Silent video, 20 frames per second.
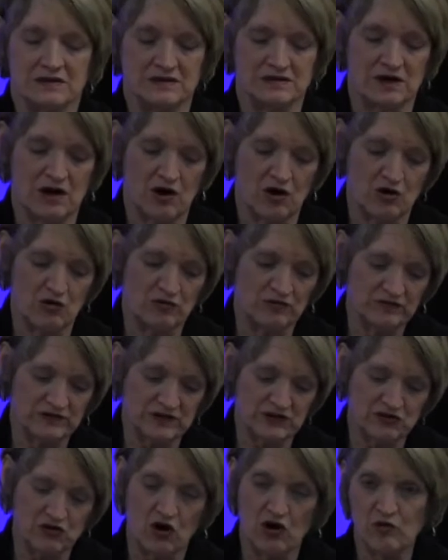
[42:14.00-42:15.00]
So
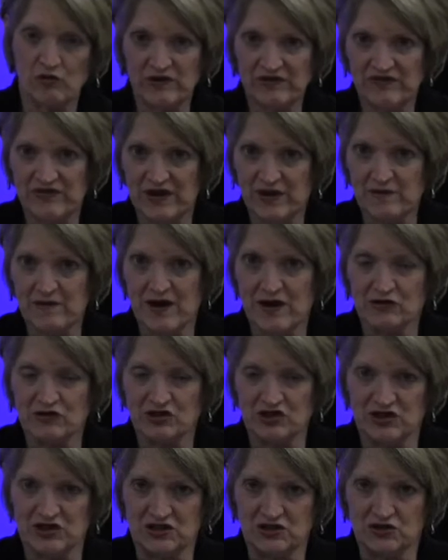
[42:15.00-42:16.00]
start with
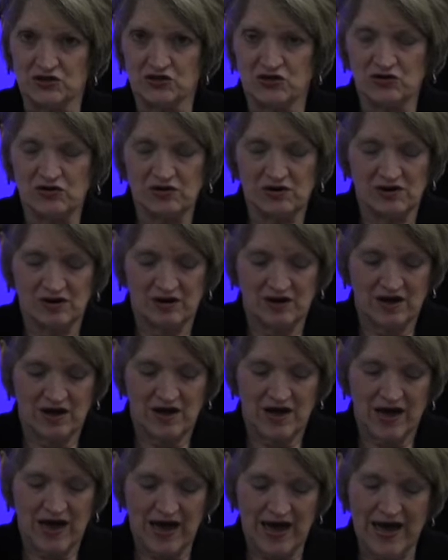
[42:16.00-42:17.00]
female gender.
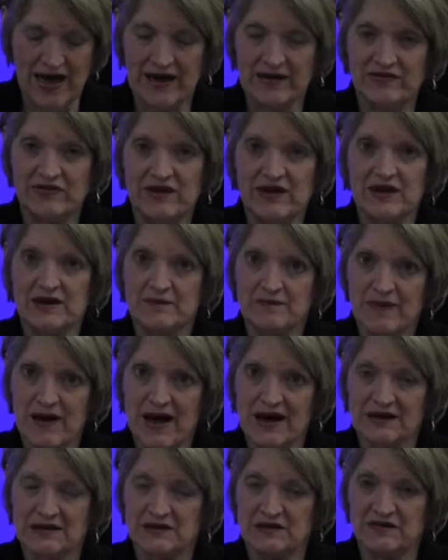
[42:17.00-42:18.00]
Add the
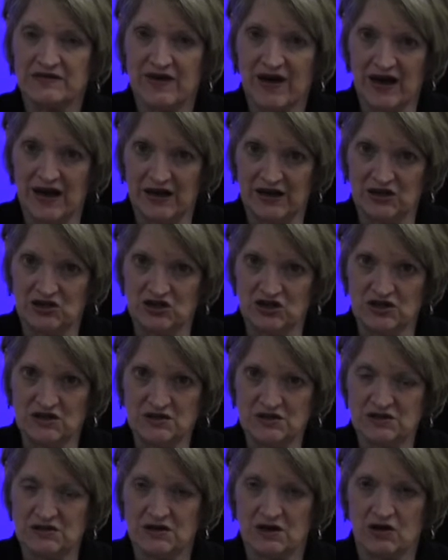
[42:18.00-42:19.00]
impact of
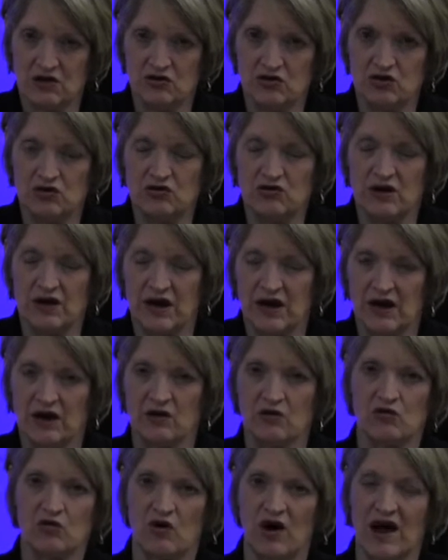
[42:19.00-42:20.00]
aging, so you
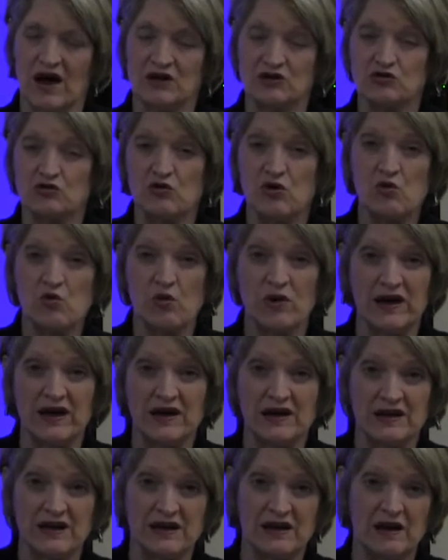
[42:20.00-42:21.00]
get gradual
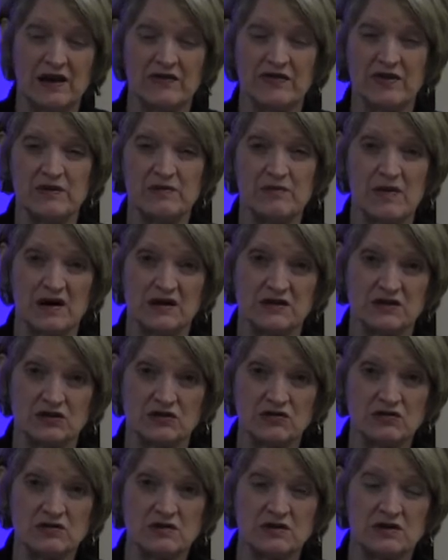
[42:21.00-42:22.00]
weakening of the
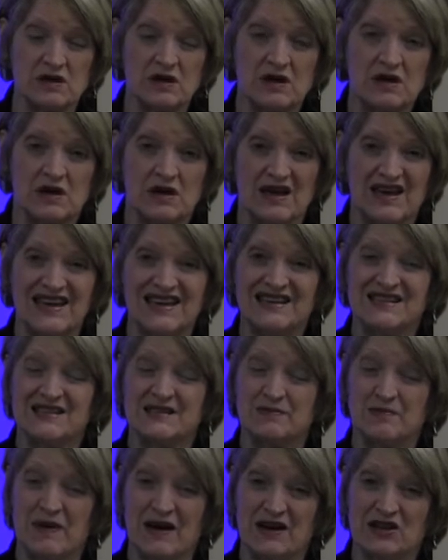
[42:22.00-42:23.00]
muscles,
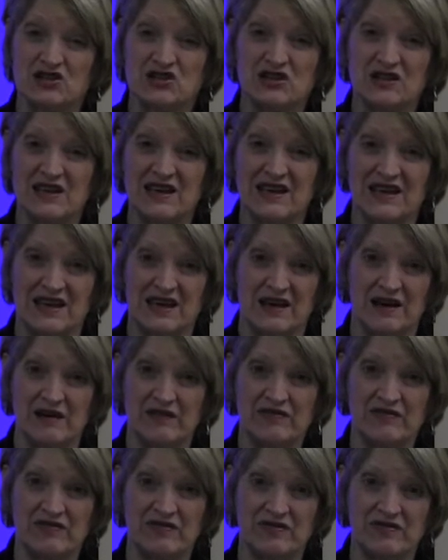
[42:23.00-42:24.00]
especially
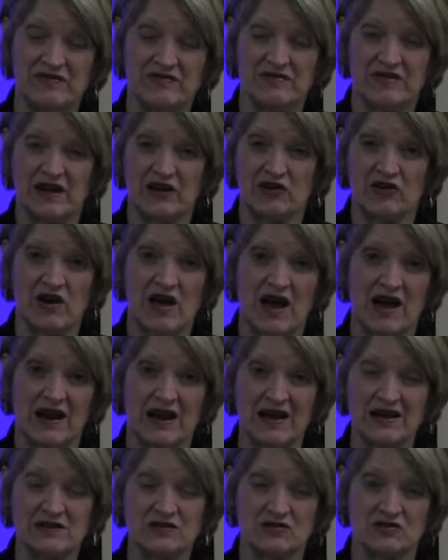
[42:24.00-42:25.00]
if they're
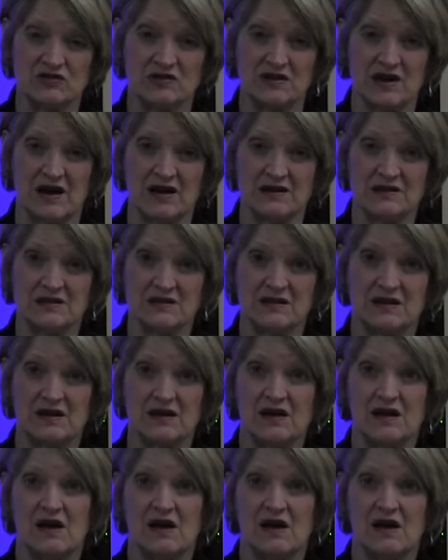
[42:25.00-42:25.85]
not exercised.